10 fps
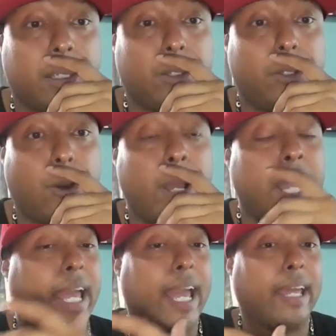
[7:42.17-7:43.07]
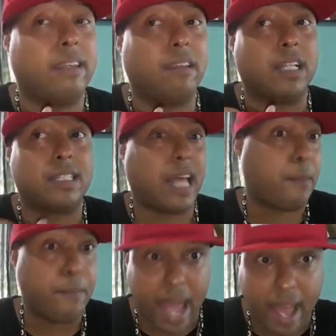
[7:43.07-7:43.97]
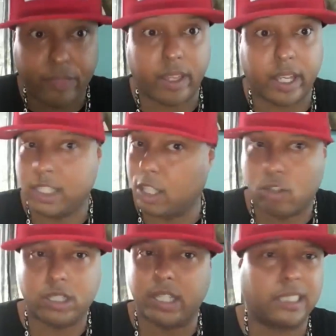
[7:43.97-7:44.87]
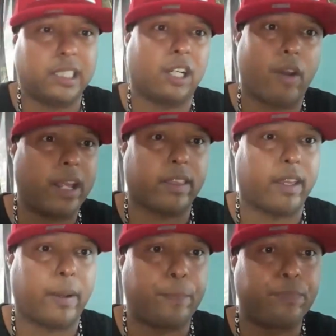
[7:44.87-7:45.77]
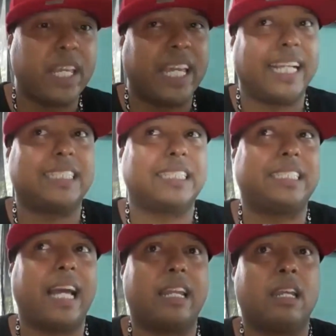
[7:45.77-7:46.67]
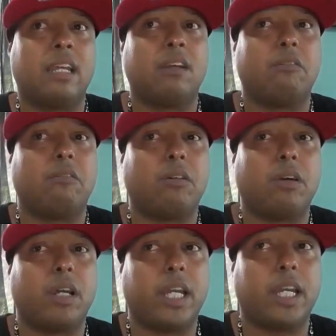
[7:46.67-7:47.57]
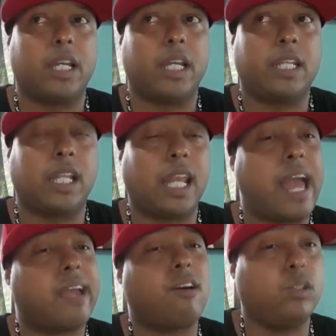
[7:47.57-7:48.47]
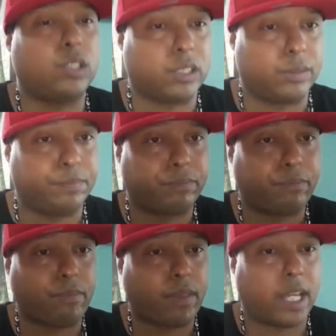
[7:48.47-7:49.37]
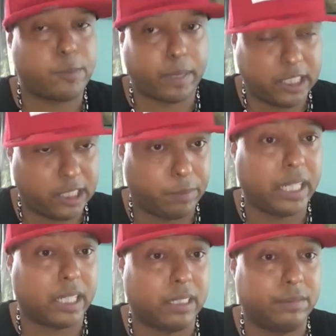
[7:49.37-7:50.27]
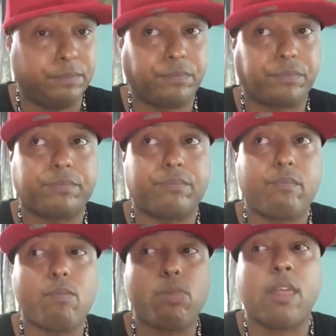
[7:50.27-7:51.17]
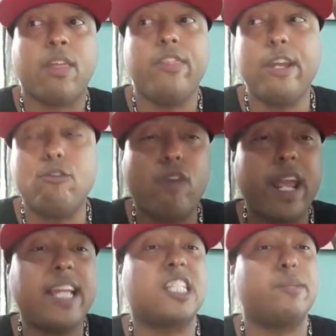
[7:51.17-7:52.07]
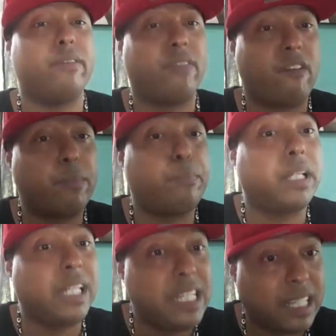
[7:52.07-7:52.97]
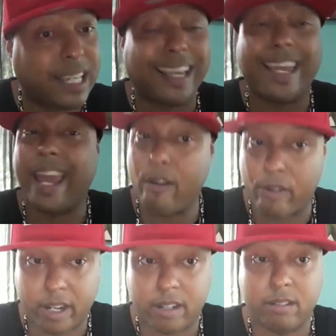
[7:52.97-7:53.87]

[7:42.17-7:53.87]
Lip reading: You know, and it's not a bad thing. It's actually a great thing. It's just that in the Latin culture, especially Dominican, they're raised to be very pleasing and caring.